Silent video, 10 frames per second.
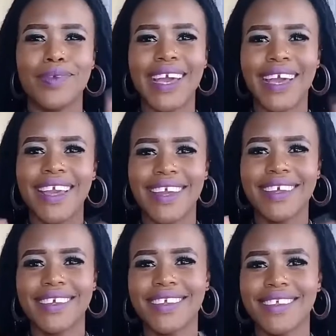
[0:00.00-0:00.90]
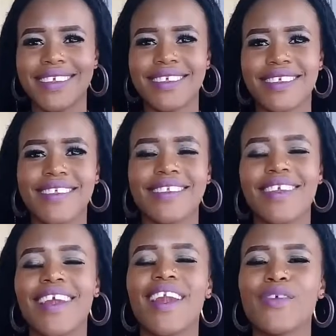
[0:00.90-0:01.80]
Hey,
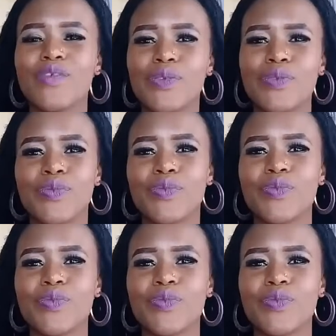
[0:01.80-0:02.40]
I love you.